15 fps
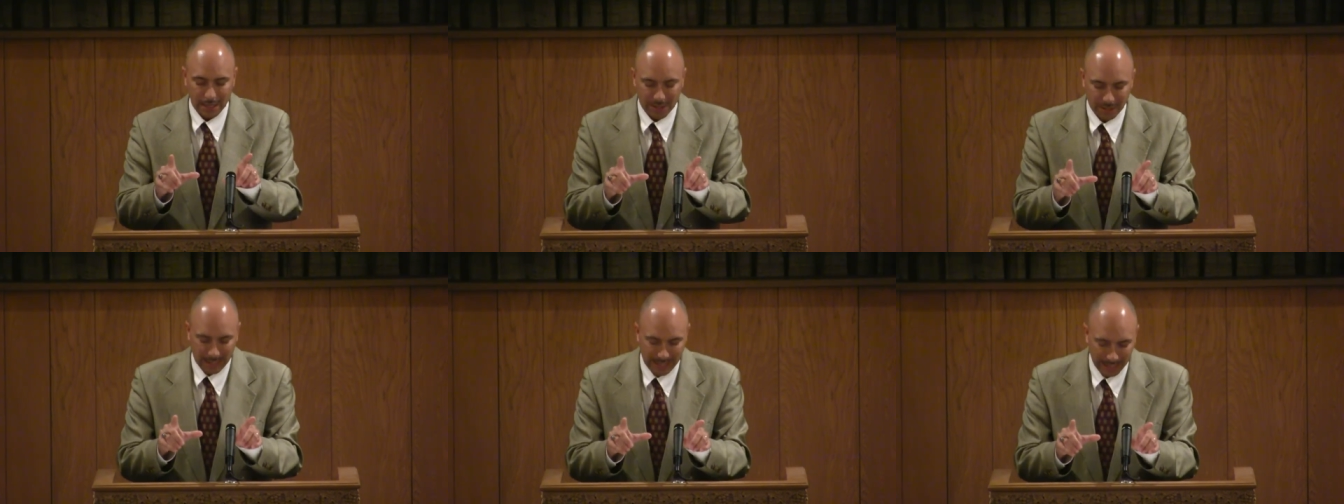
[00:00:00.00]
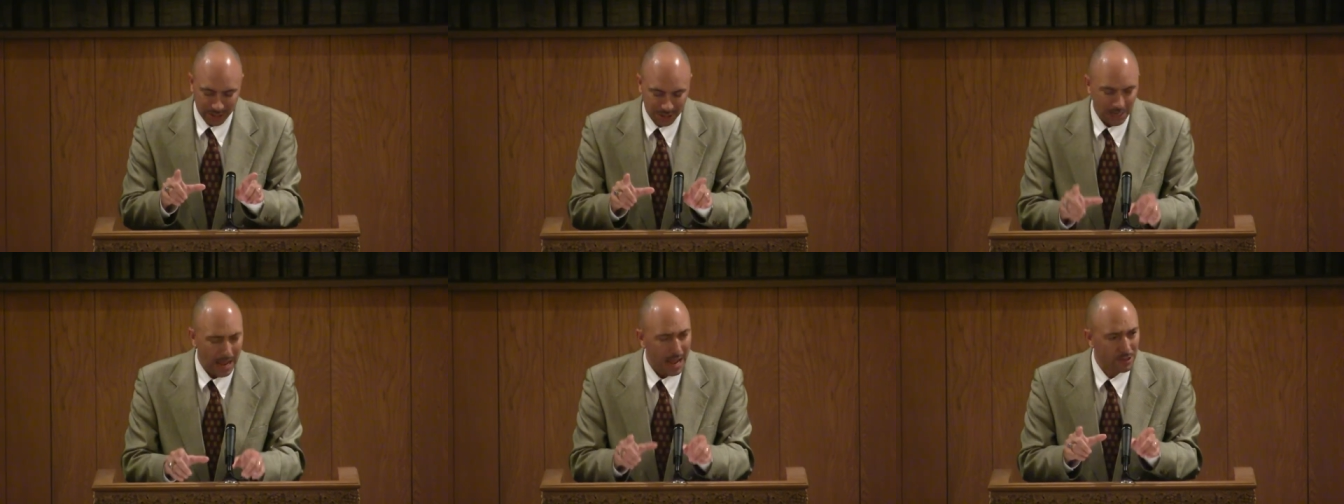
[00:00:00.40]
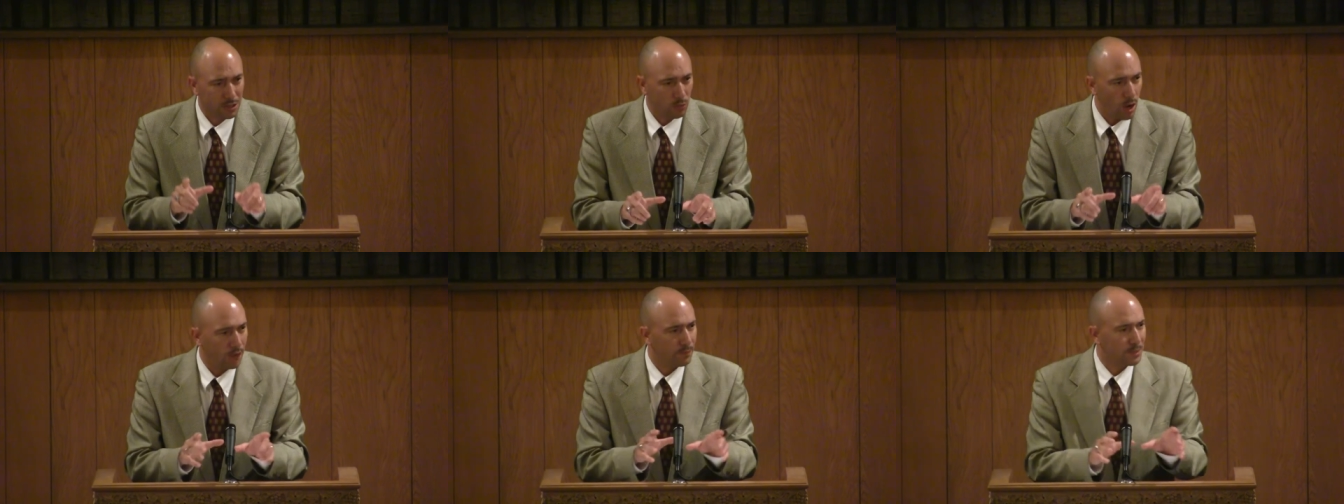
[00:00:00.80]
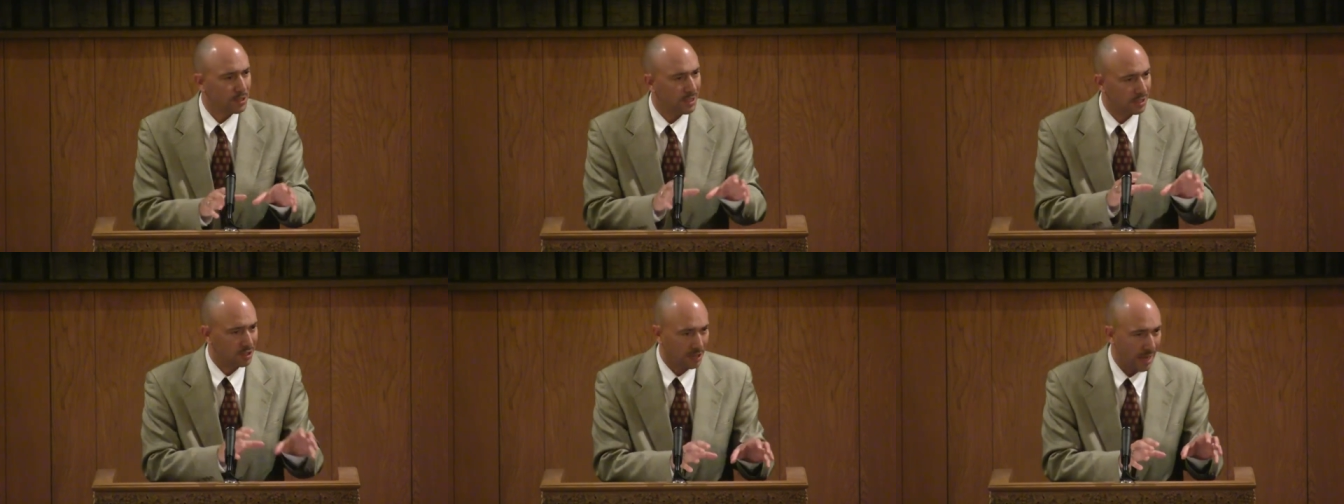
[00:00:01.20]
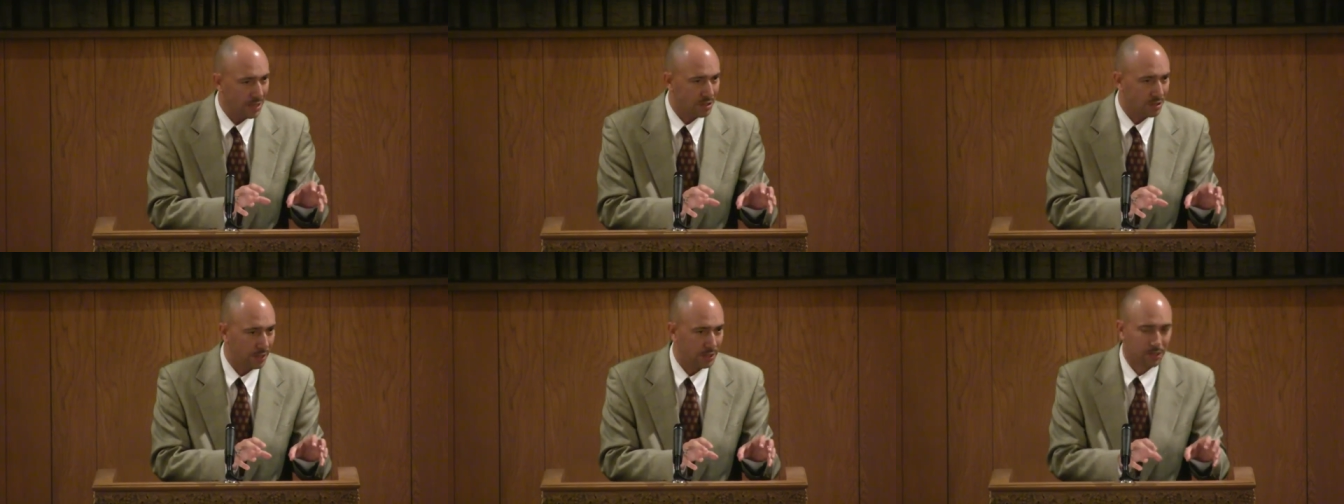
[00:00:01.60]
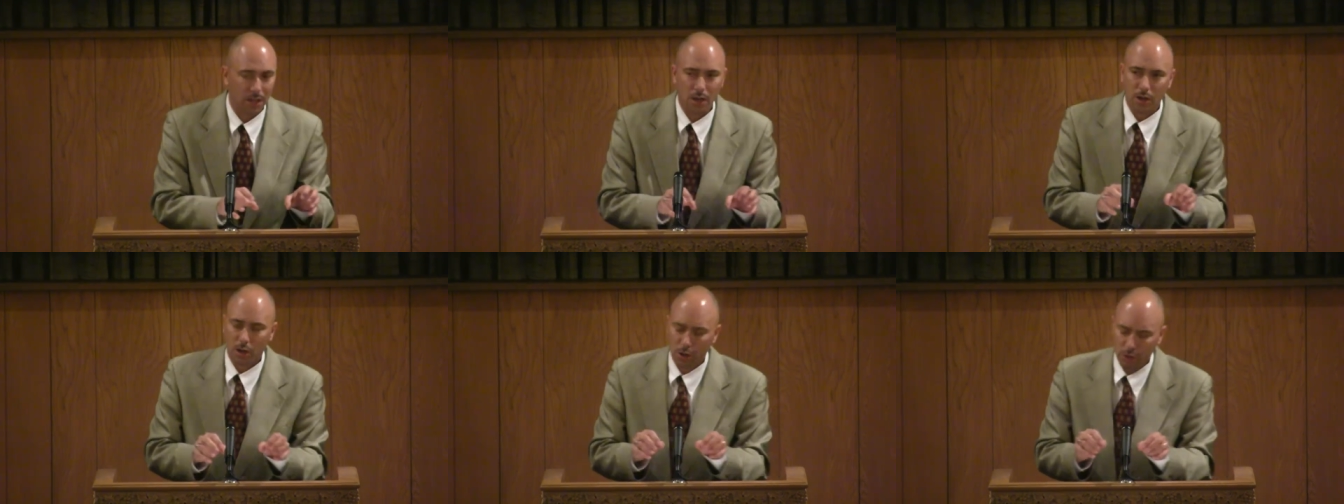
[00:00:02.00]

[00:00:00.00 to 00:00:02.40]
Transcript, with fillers: he shies away from sensationalists who